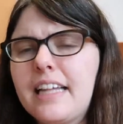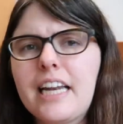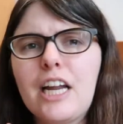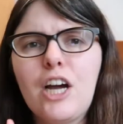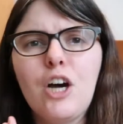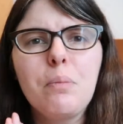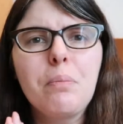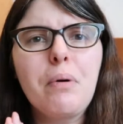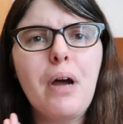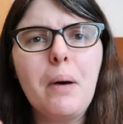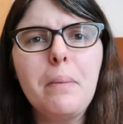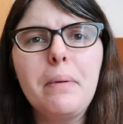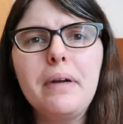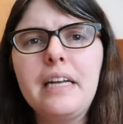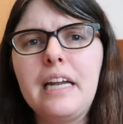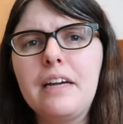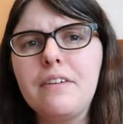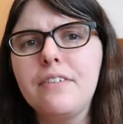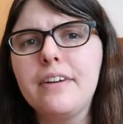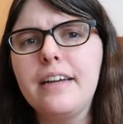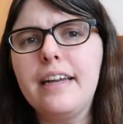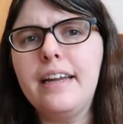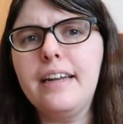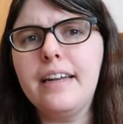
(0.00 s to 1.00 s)
that I'll probably
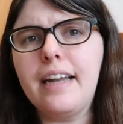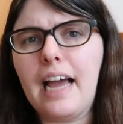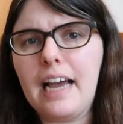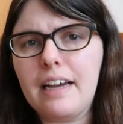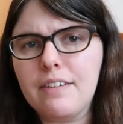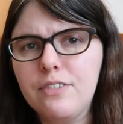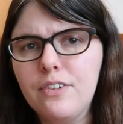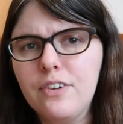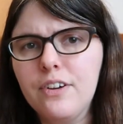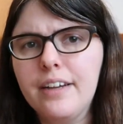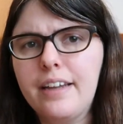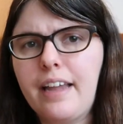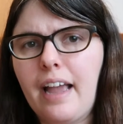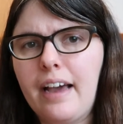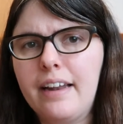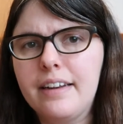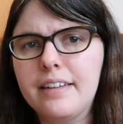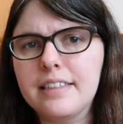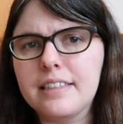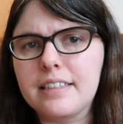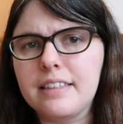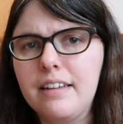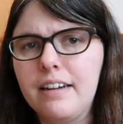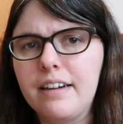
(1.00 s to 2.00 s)
never eat ever
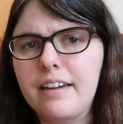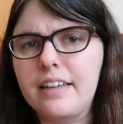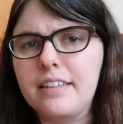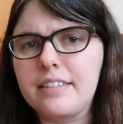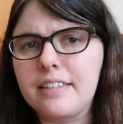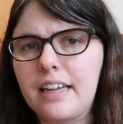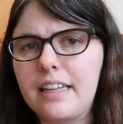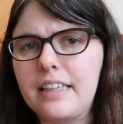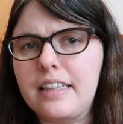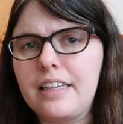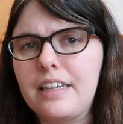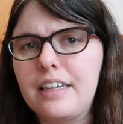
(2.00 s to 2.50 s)
again as long as I